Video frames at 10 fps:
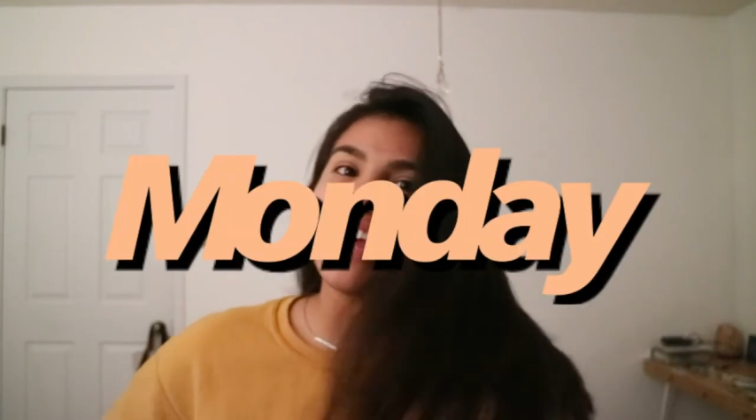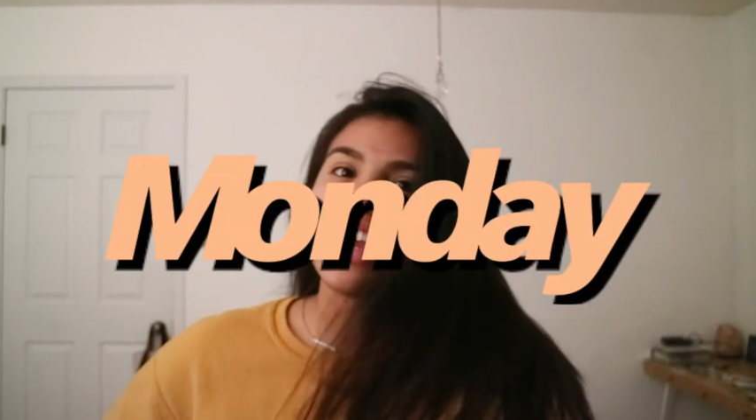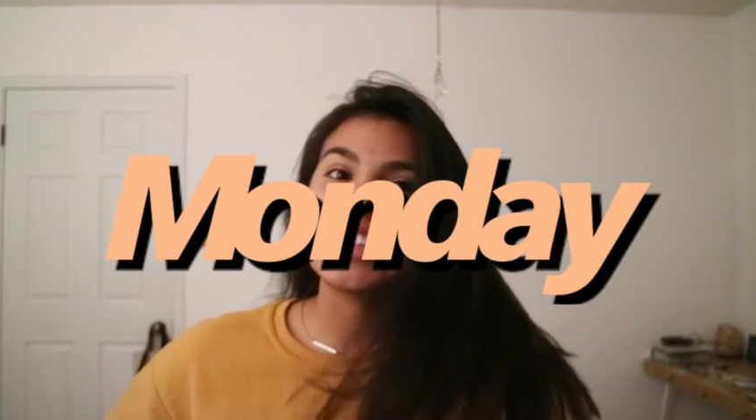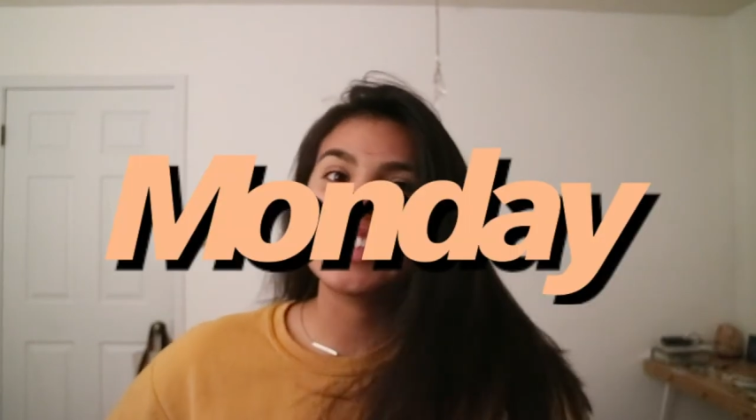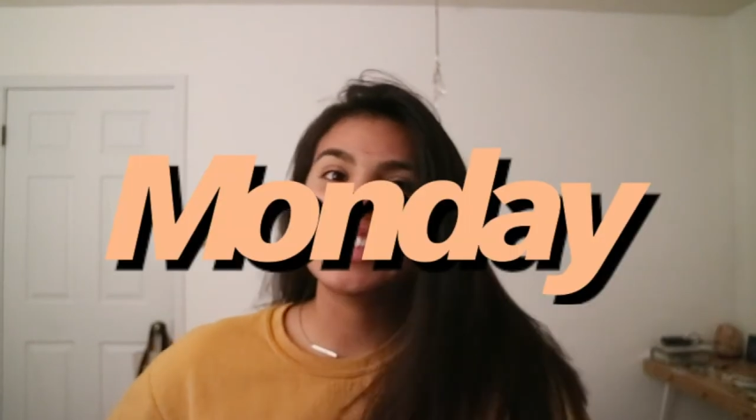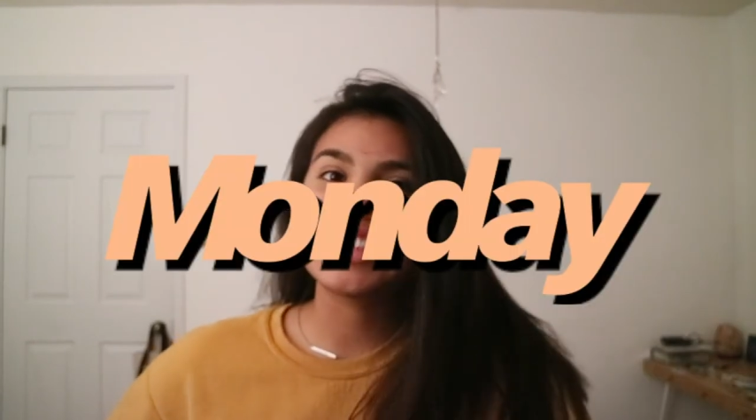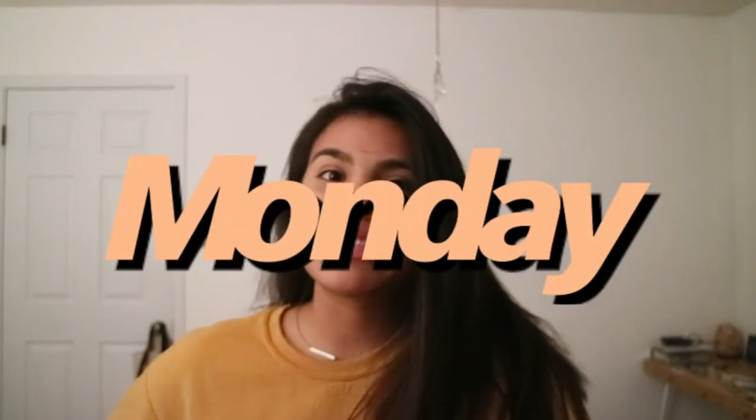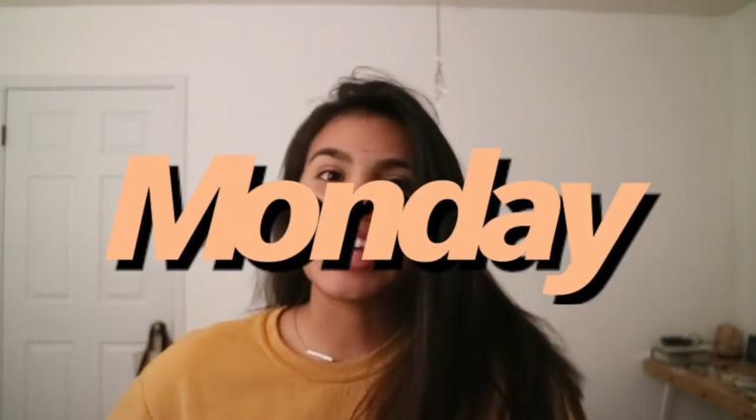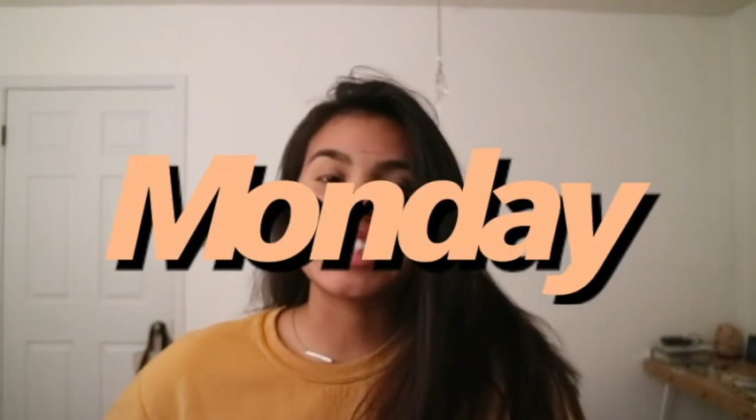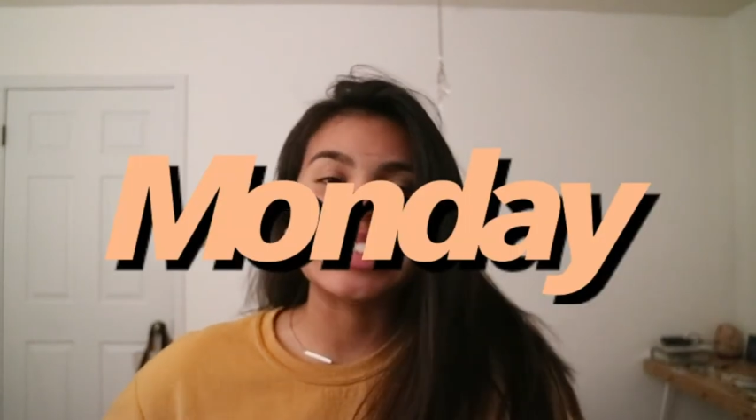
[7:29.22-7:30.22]
I did
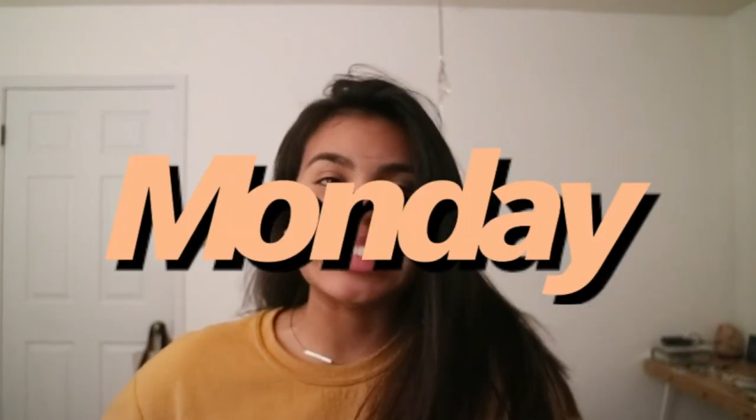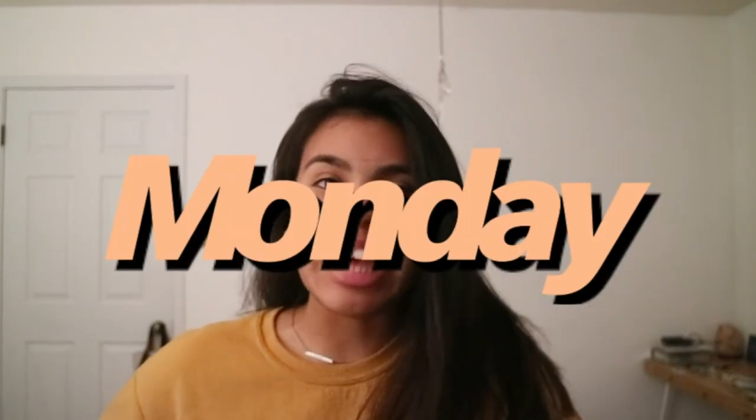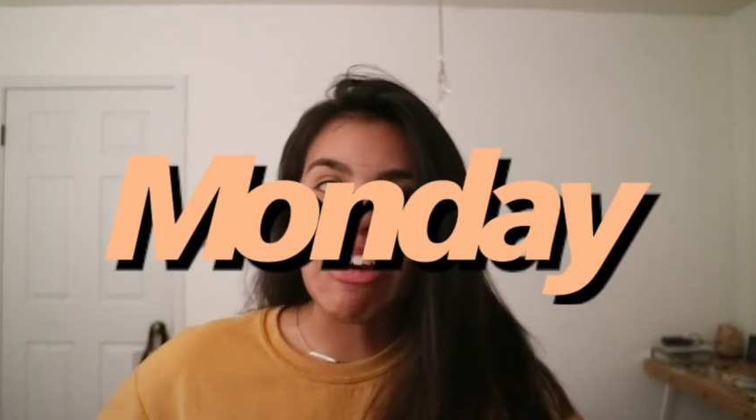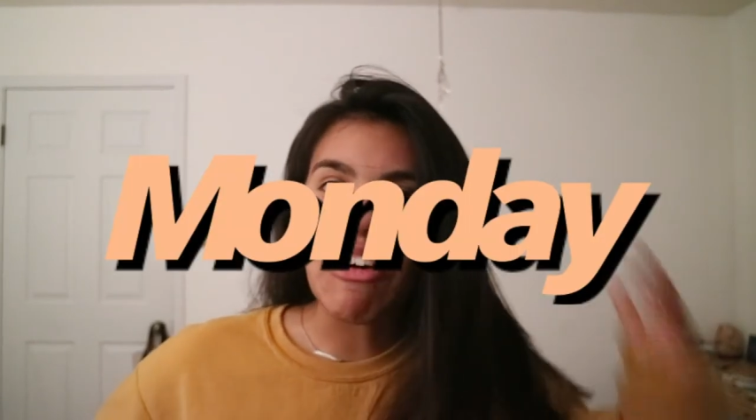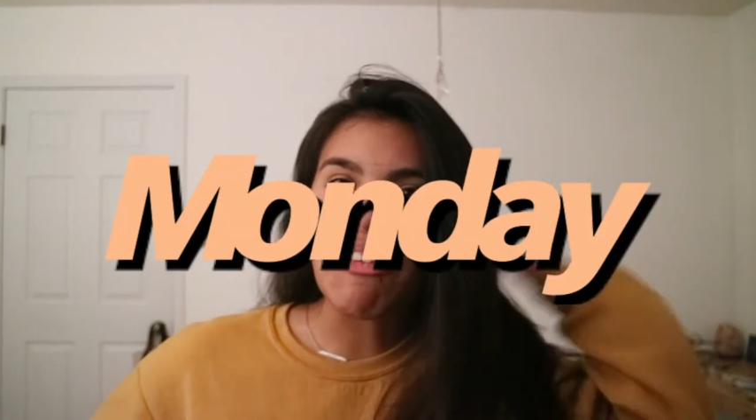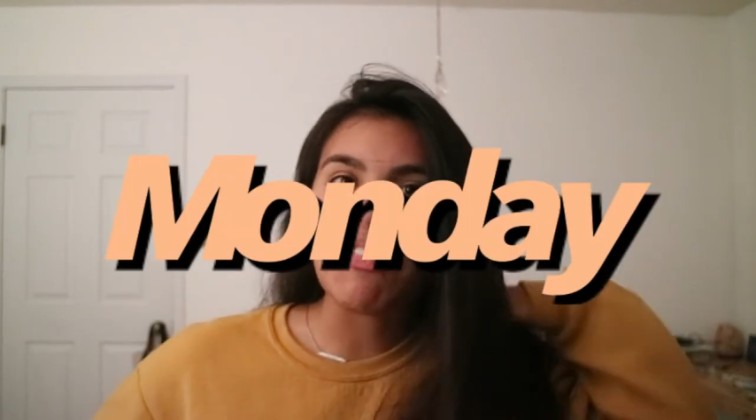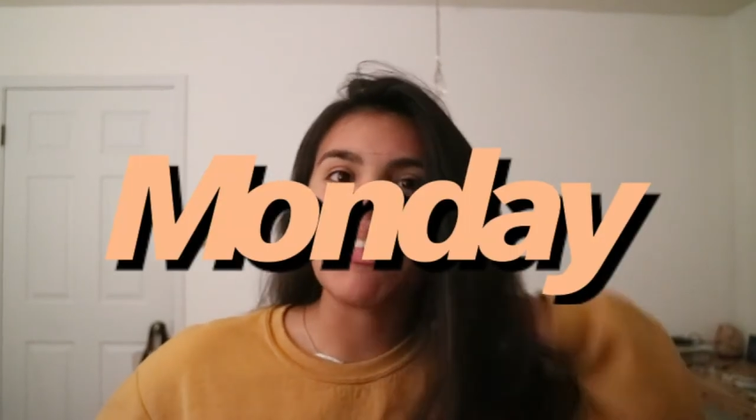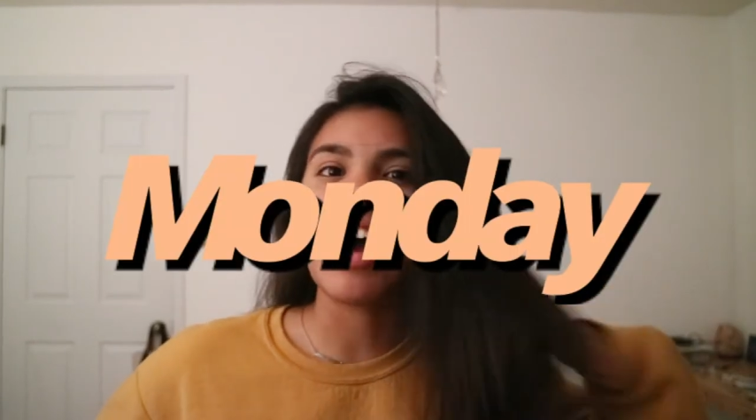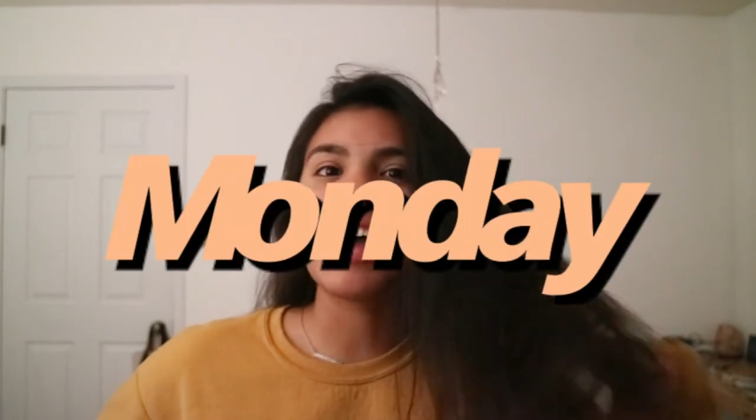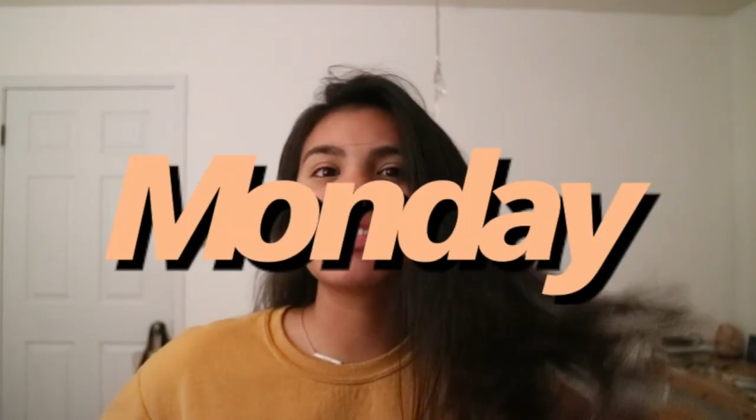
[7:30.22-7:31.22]
this myself.
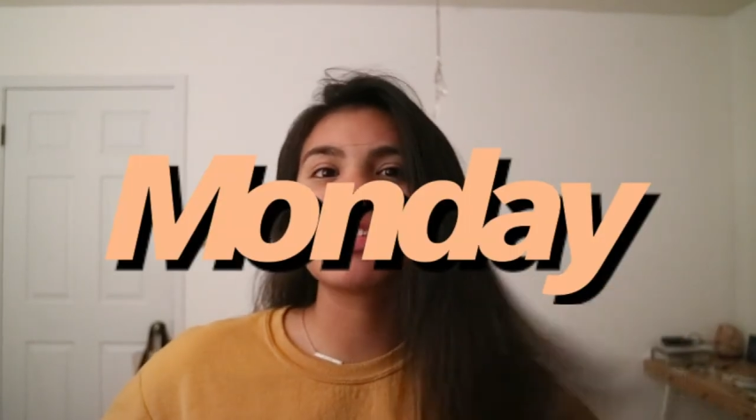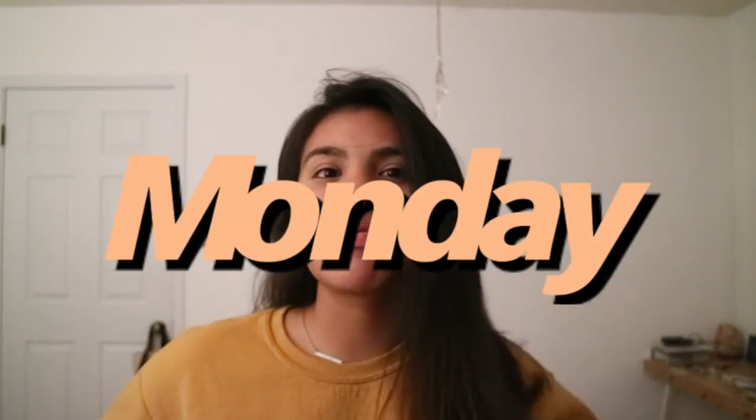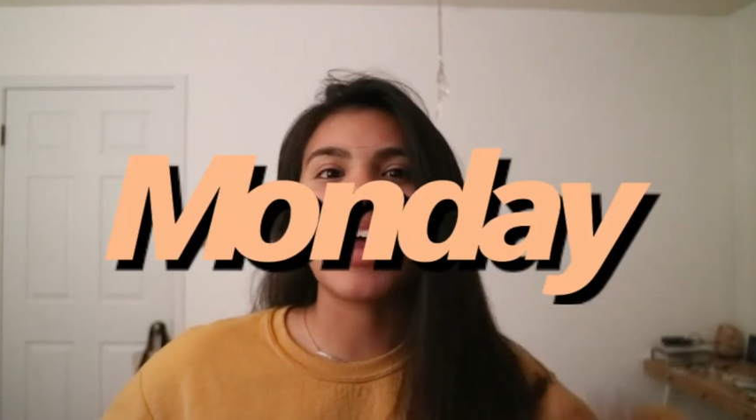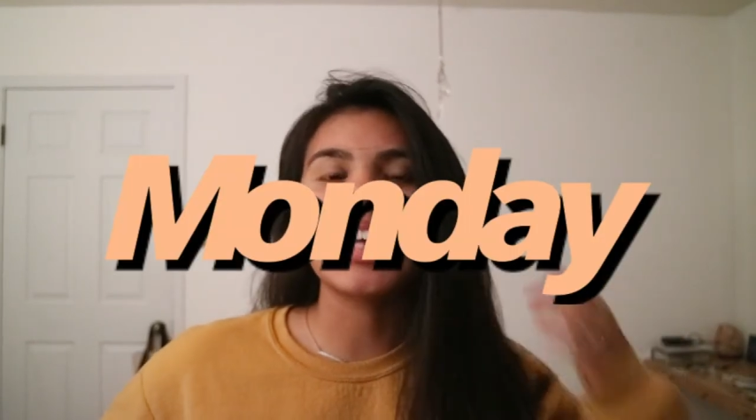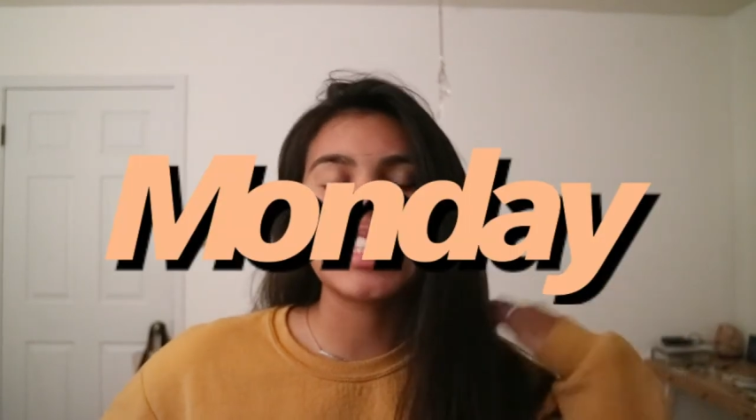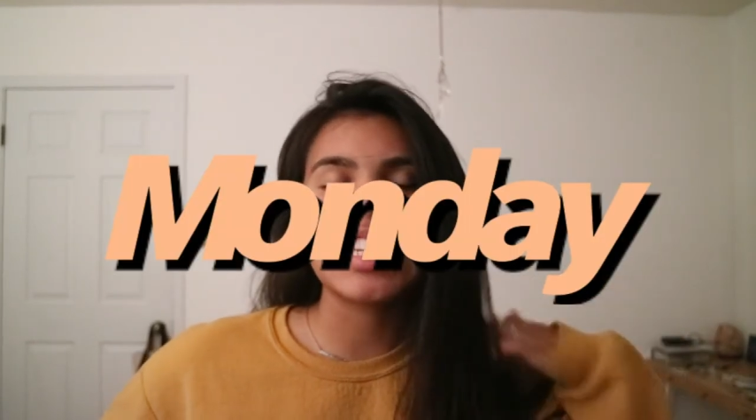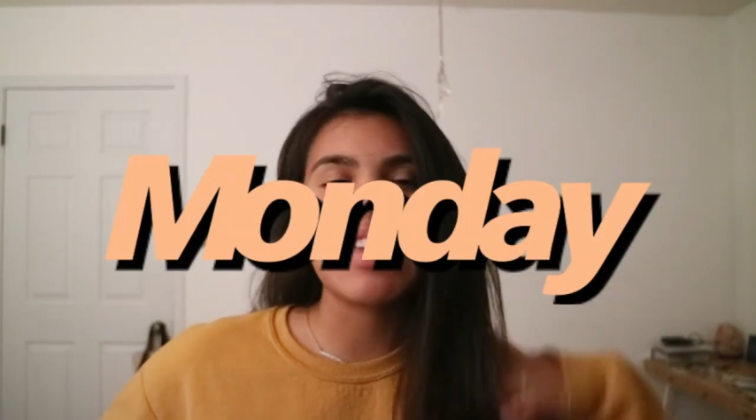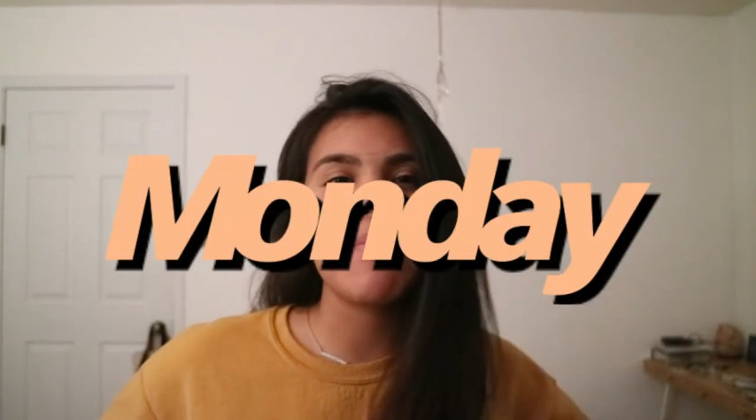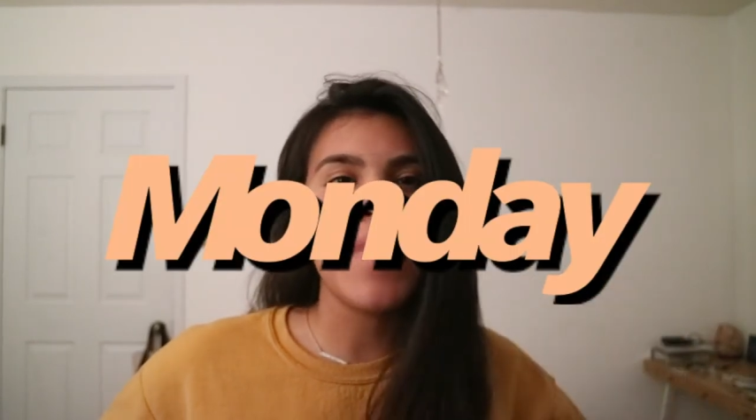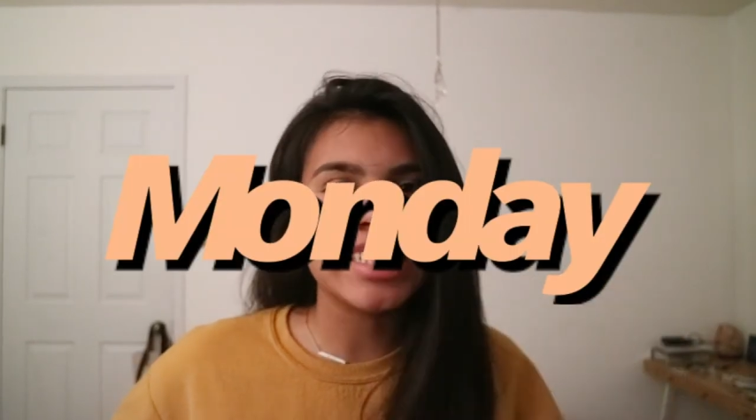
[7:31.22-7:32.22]
I'm surprised I
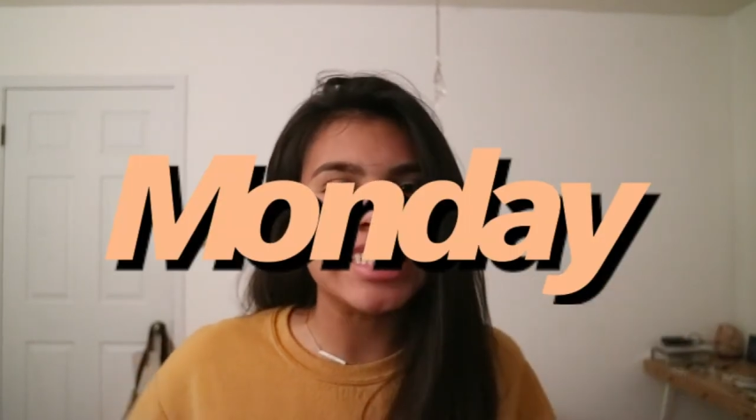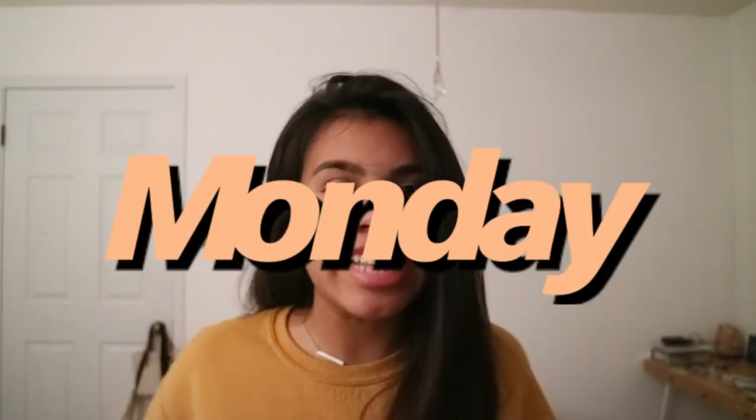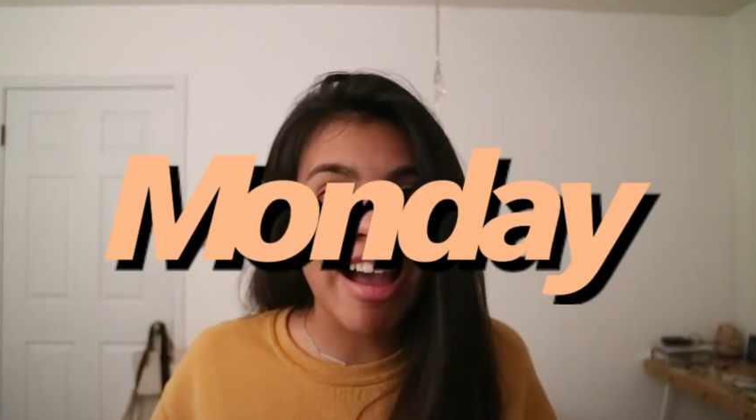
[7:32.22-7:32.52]
didn't mess it